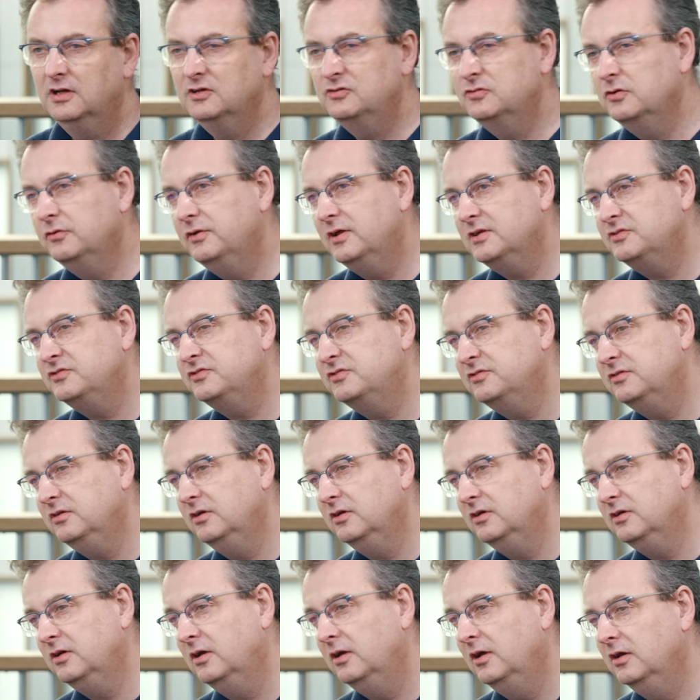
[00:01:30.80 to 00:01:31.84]
So that's
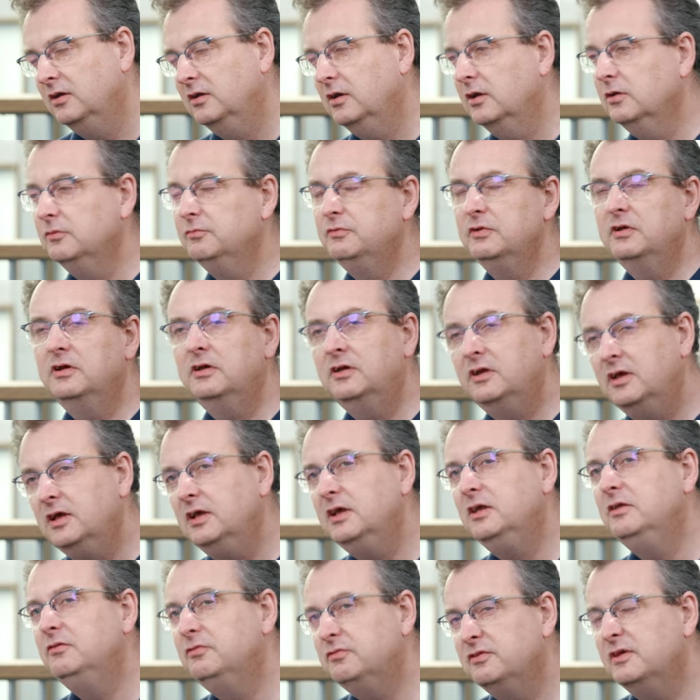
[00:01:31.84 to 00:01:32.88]
kind of the
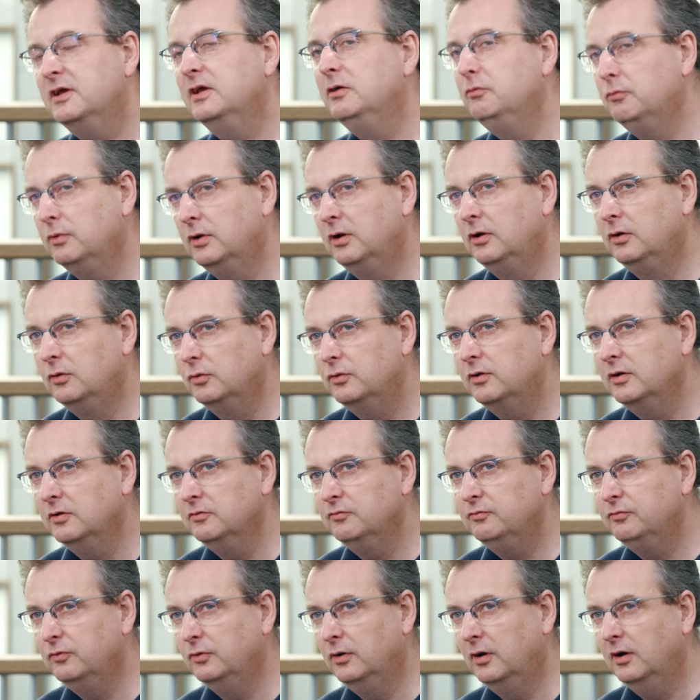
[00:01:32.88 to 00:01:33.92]
key thing we're
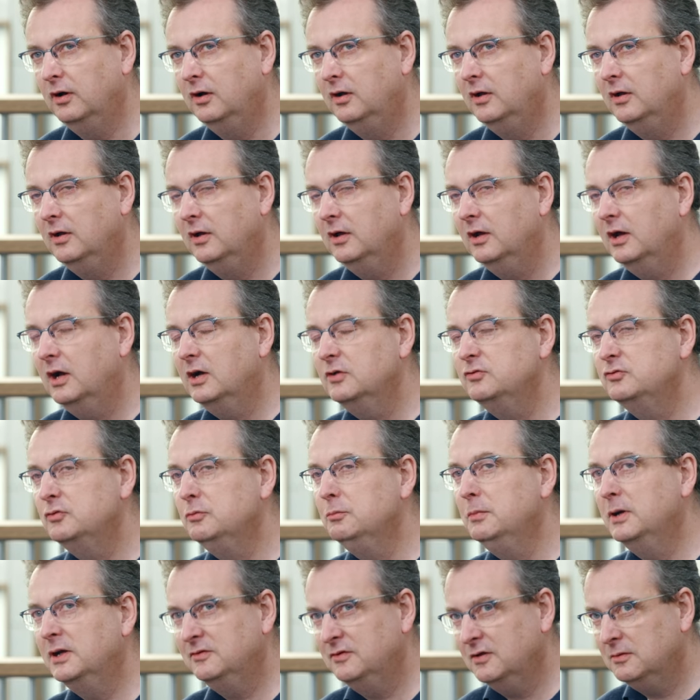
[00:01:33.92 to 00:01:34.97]
looking for, how to
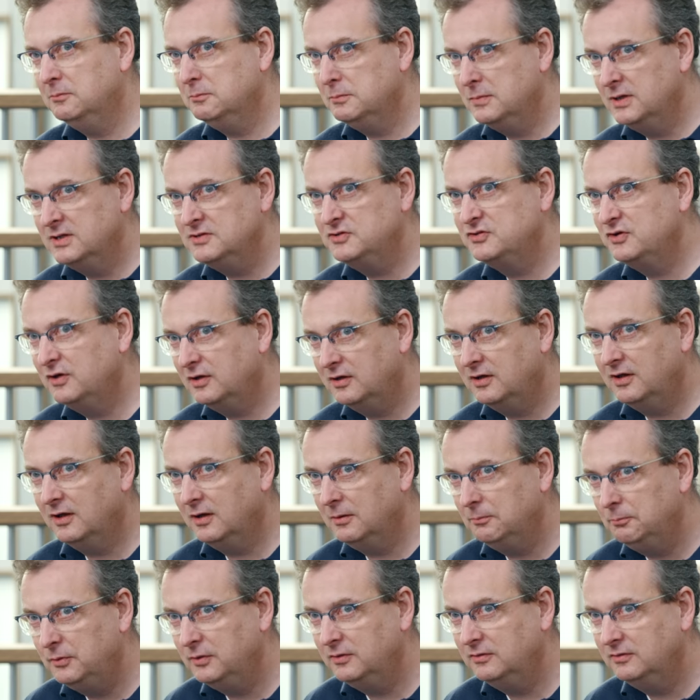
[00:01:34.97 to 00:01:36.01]
make that magic
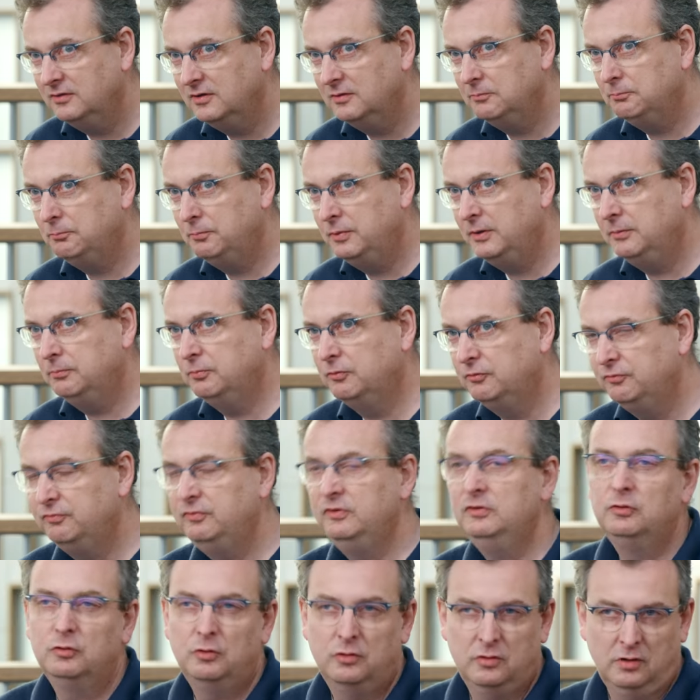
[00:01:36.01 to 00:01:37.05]
happen, that people
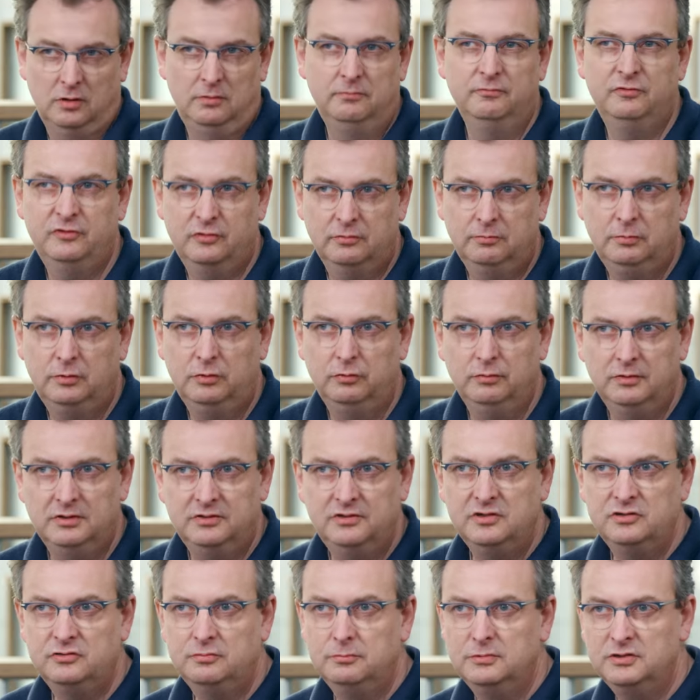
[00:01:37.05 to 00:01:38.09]
feel comfortable
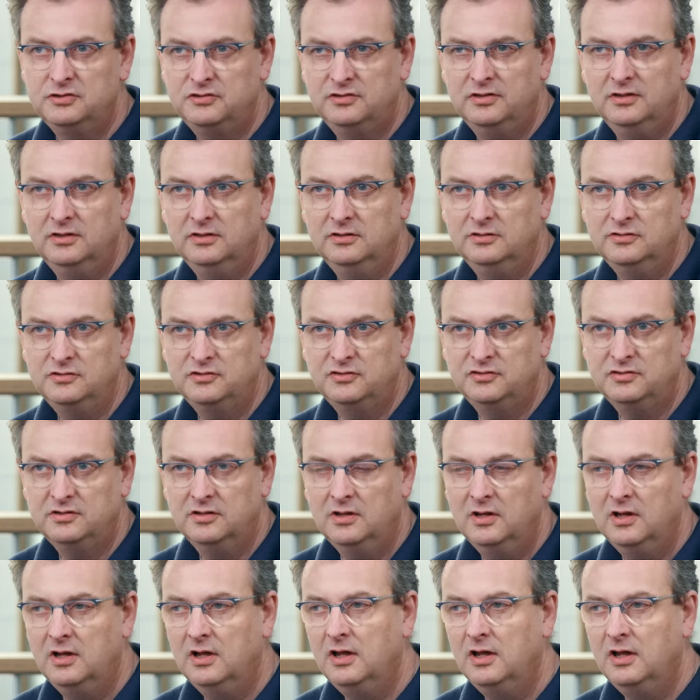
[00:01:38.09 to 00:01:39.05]
with these machines,